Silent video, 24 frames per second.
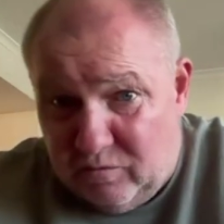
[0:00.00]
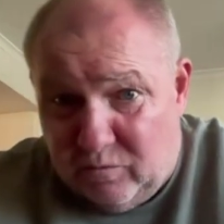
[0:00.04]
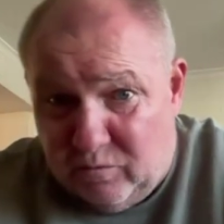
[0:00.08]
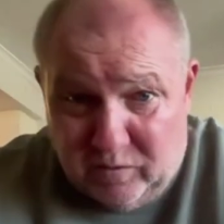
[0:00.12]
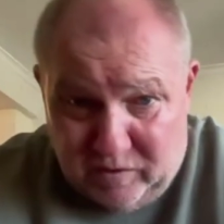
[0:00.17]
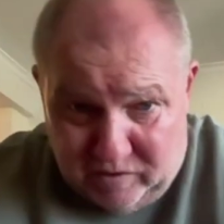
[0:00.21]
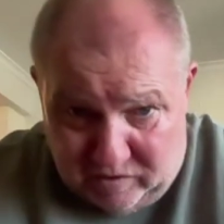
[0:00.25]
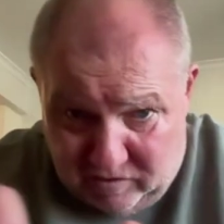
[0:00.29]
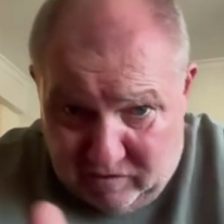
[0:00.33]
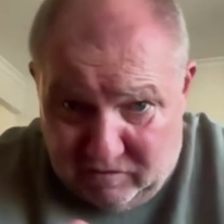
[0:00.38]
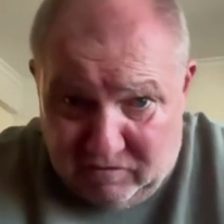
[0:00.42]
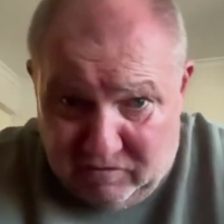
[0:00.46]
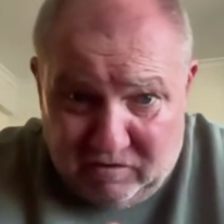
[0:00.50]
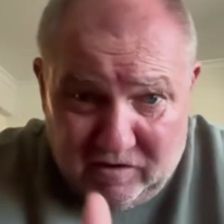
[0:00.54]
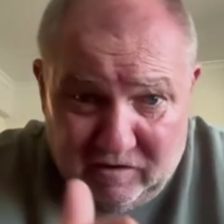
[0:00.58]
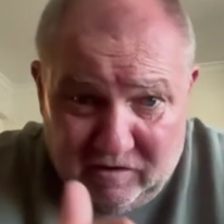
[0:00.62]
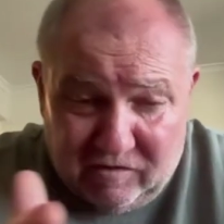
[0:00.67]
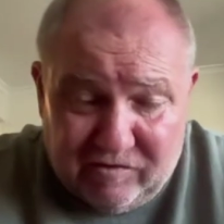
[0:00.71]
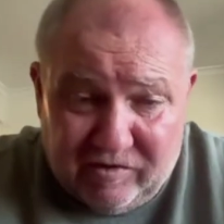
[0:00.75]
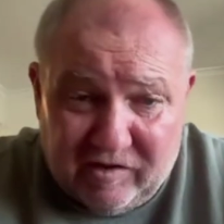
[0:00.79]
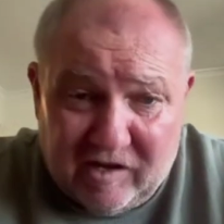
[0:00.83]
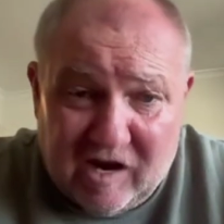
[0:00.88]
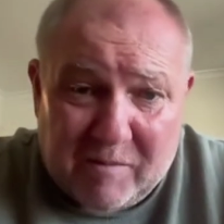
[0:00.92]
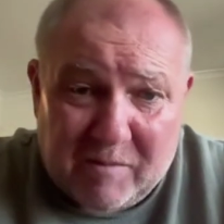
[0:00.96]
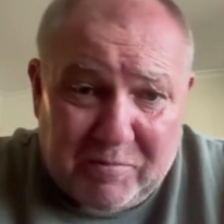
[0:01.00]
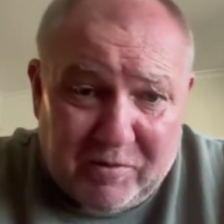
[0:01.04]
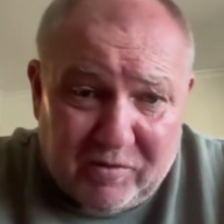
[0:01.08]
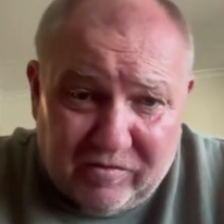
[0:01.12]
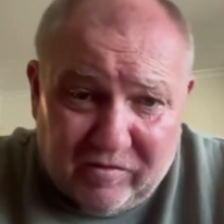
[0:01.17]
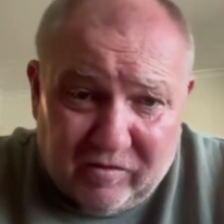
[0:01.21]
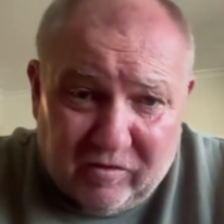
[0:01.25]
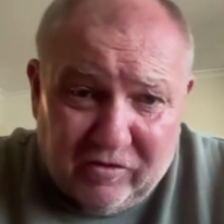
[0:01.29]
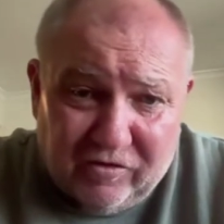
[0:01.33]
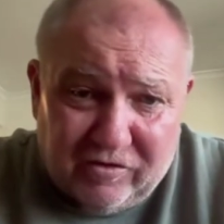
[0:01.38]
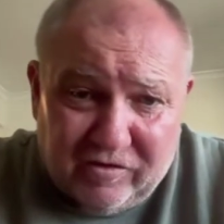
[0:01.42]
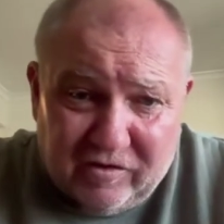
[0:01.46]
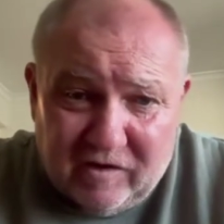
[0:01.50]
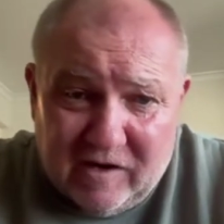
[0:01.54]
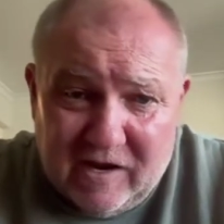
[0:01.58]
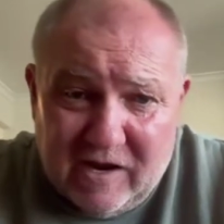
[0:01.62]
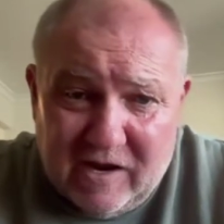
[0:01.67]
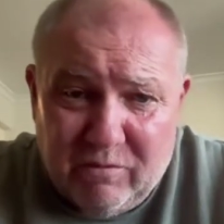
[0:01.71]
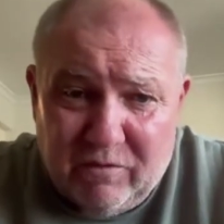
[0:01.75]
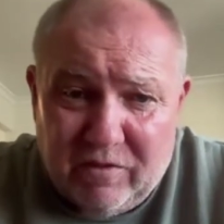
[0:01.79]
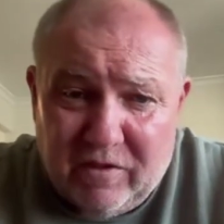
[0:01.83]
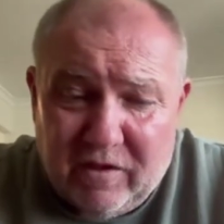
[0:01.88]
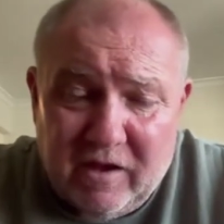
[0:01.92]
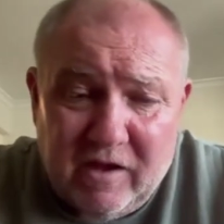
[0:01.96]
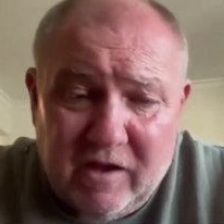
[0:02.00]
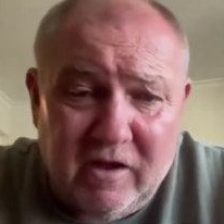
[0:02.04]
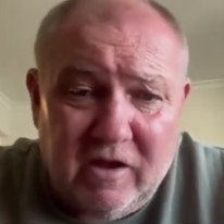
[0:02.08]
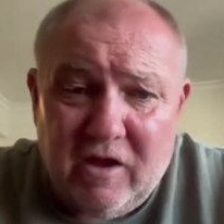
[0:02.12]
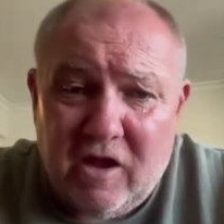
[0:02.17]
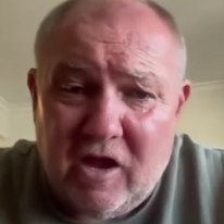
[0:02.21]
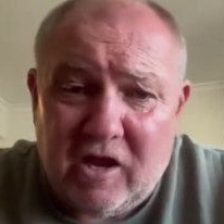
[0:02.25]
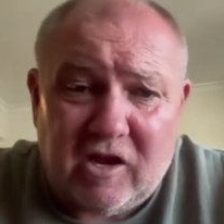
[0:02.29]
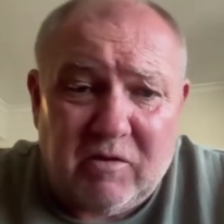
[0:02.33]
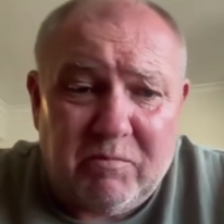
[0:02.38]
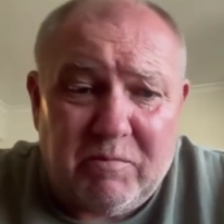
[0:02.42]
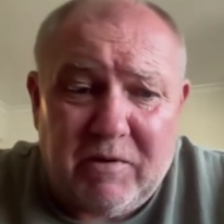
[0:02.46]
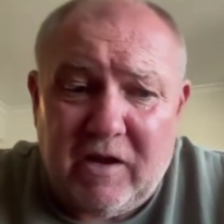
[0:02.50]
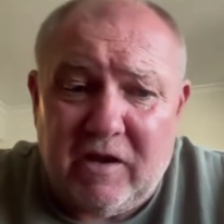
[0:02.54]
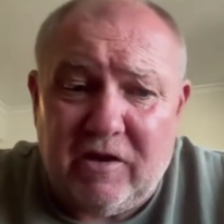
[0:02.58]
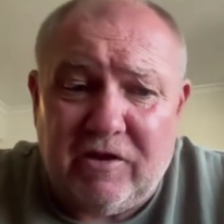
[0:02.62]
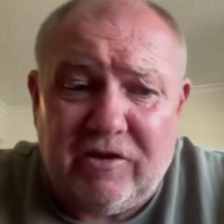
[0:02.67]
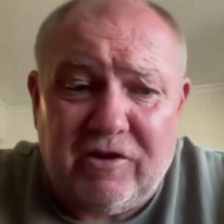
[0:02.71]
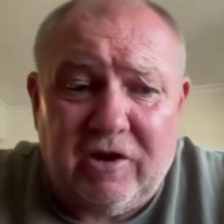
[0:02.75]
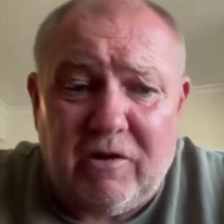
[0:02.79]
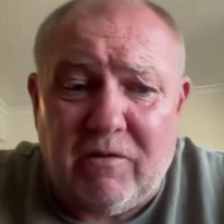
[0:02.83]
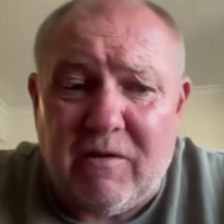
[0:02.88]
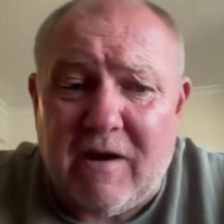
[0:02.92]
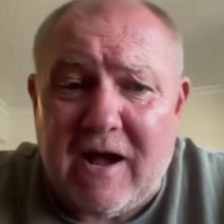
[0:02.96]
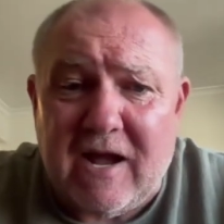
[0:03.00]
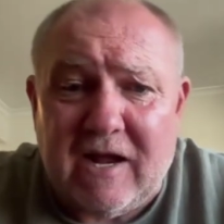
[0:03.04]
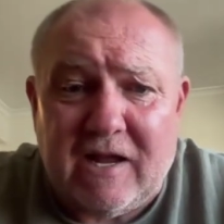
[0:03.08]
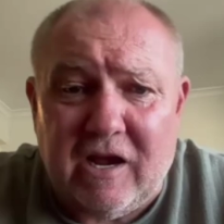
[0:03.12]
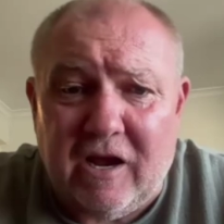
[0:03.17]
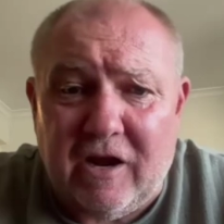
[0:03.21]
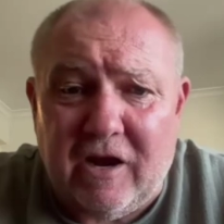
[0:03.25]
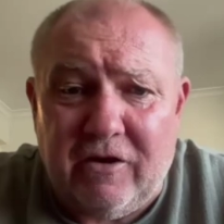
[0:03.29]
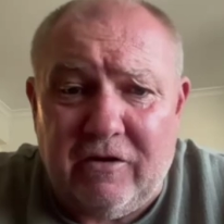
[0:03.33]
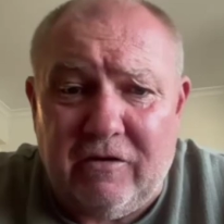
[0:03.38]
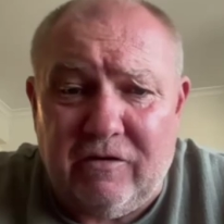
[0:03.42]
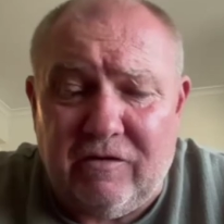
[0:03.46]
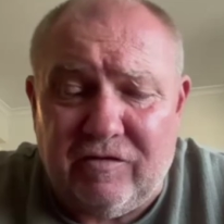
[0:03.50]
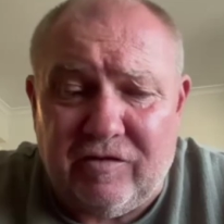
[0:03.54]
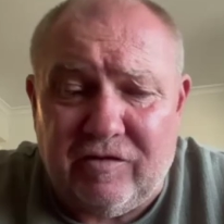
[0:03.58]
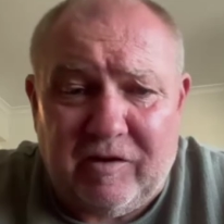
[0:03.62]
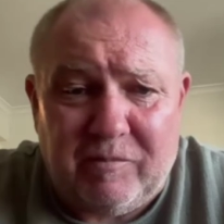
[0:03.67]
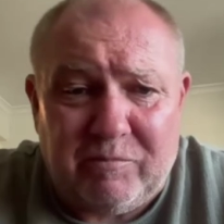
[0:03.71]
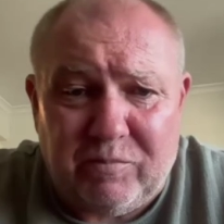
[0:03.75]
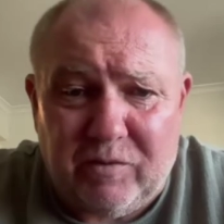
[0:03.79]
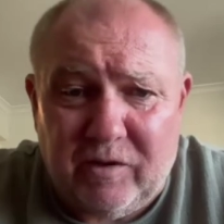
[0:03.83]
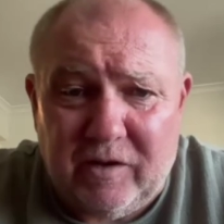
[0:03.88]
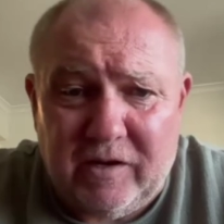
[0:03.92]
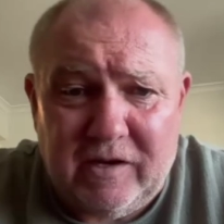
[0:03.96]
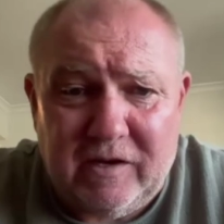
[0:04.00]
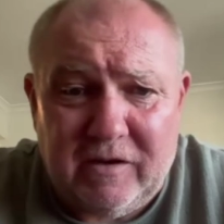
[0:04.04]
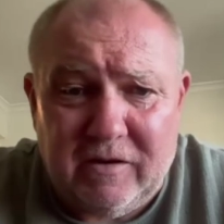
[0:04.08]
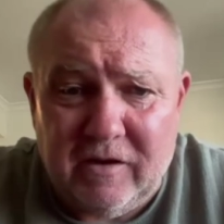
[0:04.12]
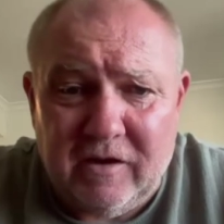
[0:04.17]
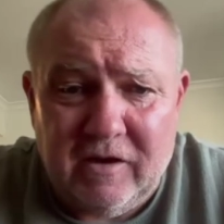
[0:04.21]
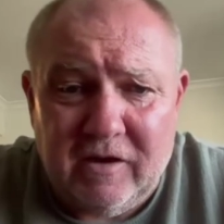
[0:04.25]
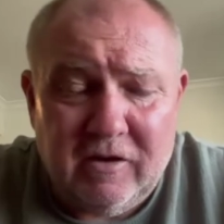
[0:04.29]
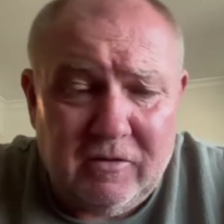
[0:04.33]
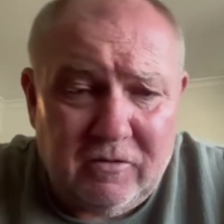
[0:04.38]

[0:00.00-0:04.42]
you set up a solution there with it could be a QR code simply